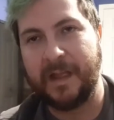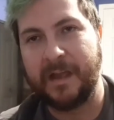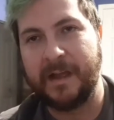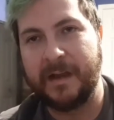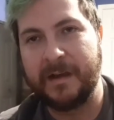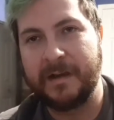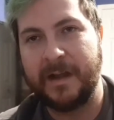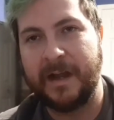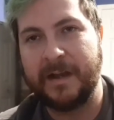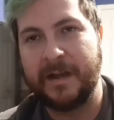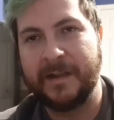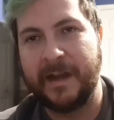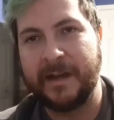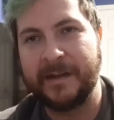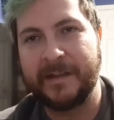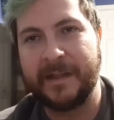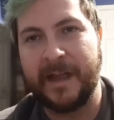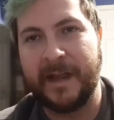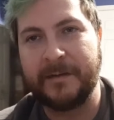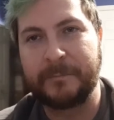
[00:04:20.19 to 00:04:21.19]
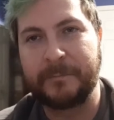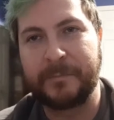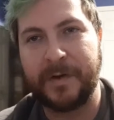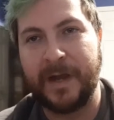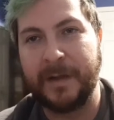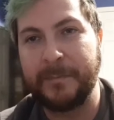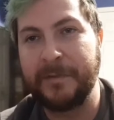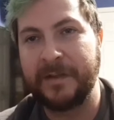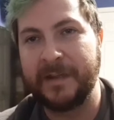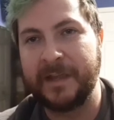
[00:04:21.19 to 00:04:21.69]
I, I, I, I'd
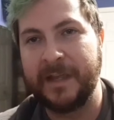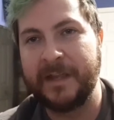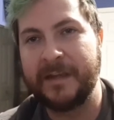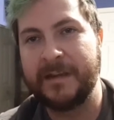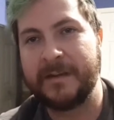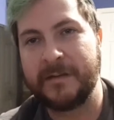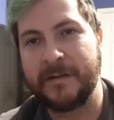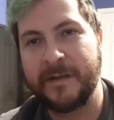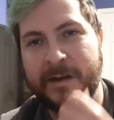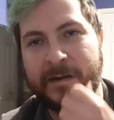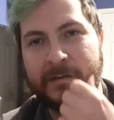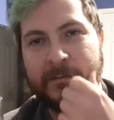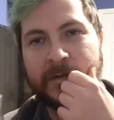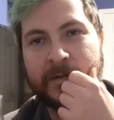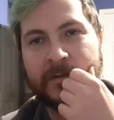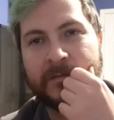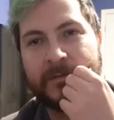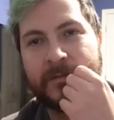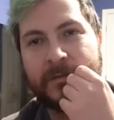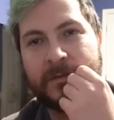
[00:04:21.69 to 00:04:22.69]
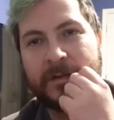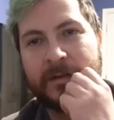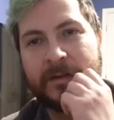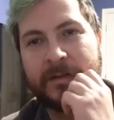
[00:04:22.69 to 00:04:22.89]
probably hit it, hit it with a four.